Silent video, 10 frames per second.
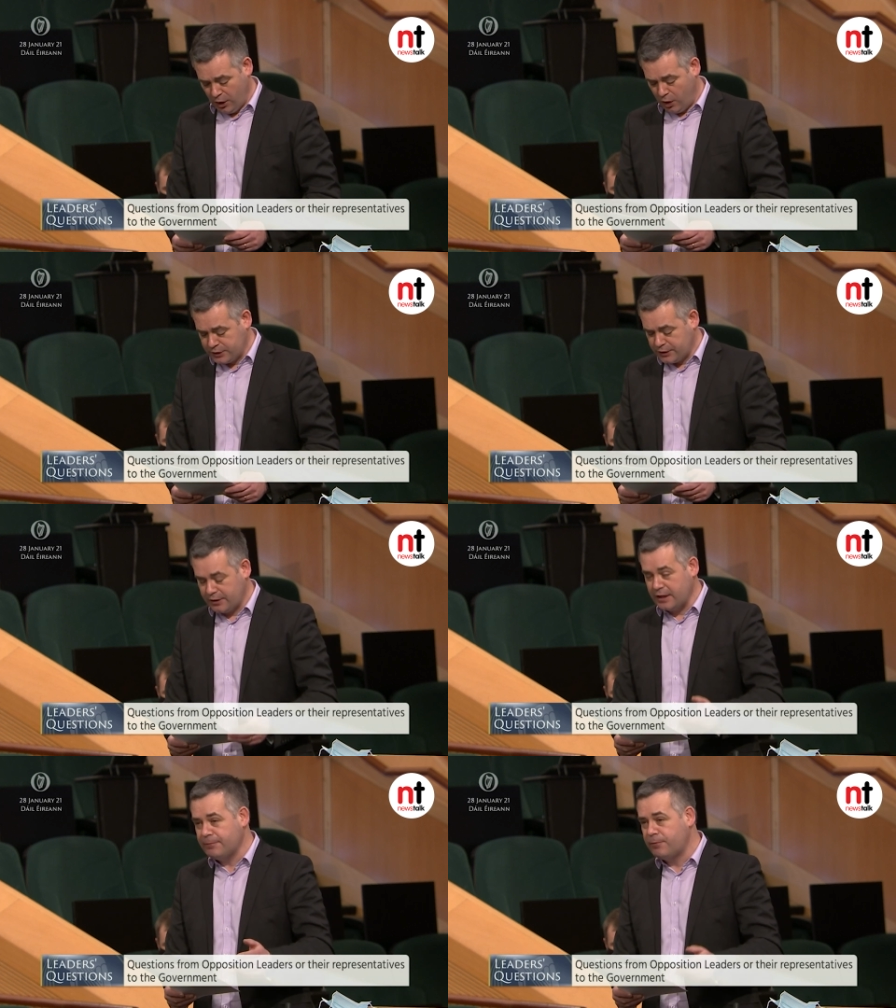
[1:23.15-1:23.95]
or
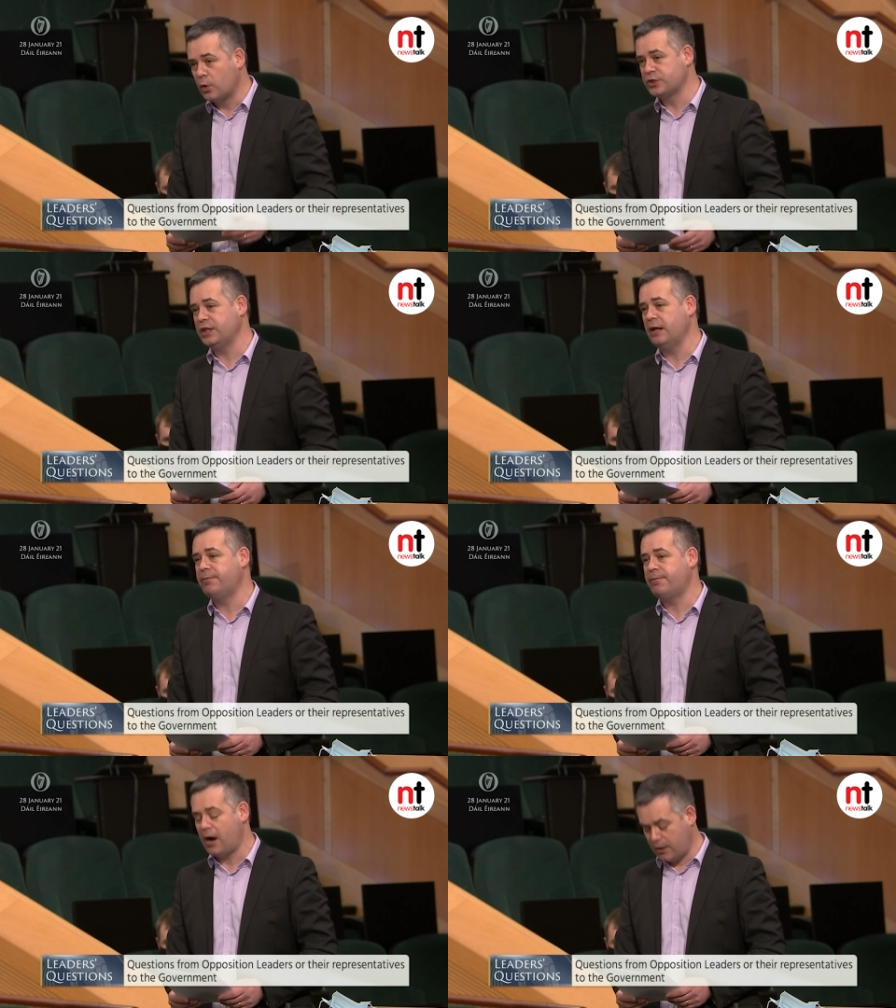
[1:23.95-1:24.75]
they're forced to live
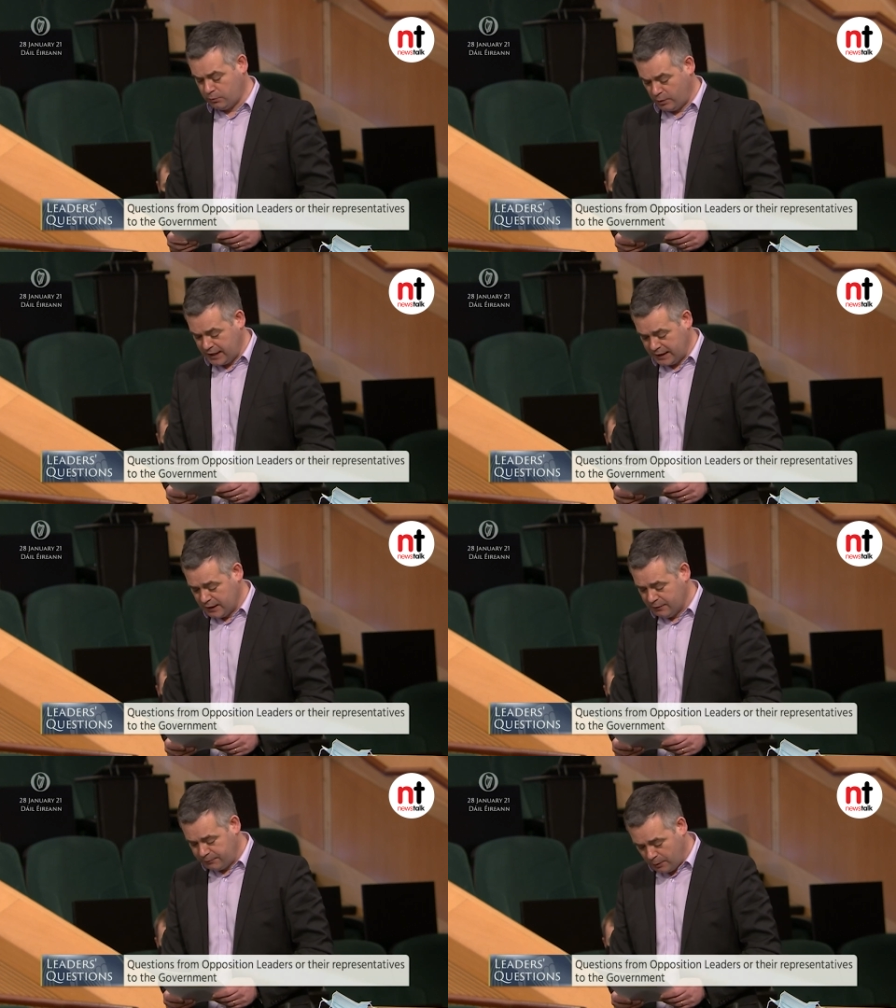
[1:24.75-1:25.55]
far away
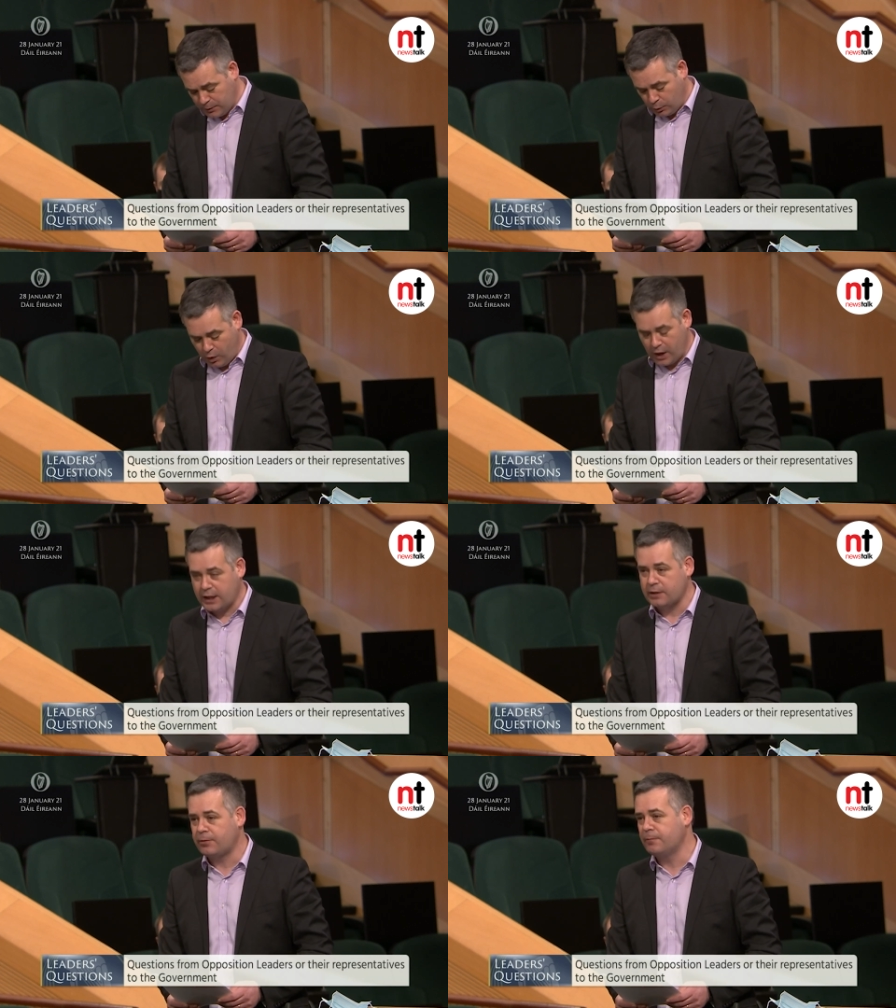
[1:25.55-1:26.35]
from their
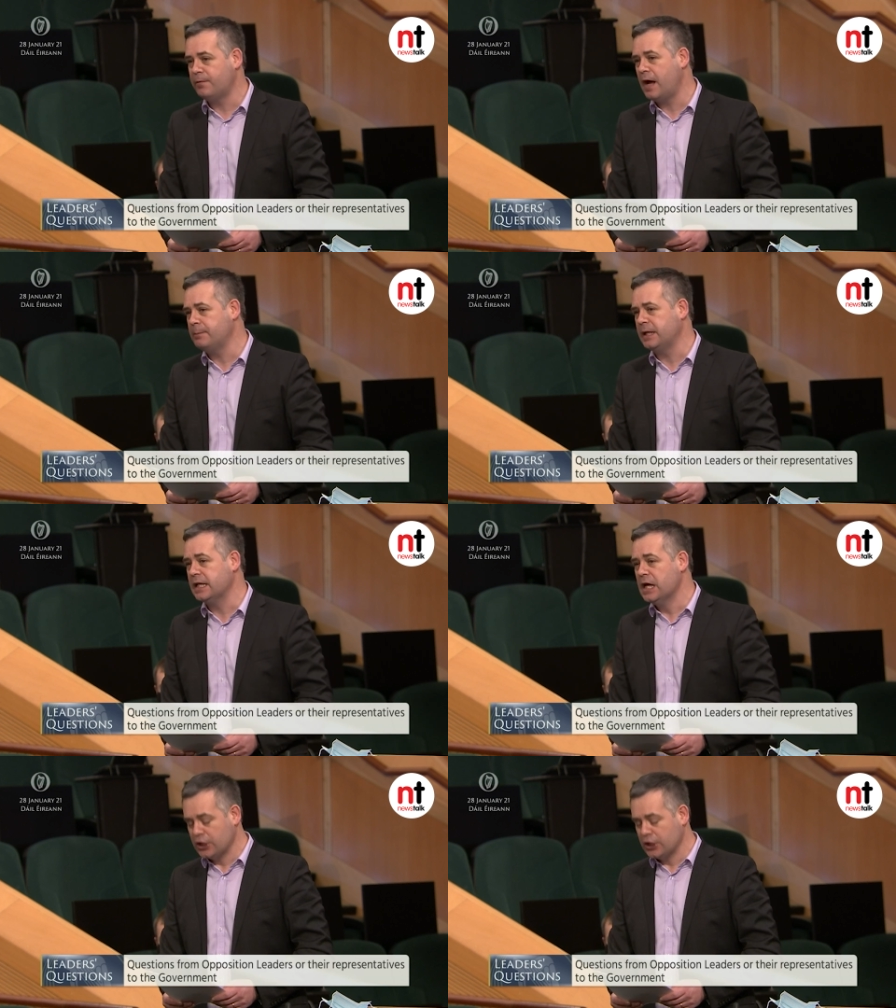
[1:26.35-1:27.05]
work and from family,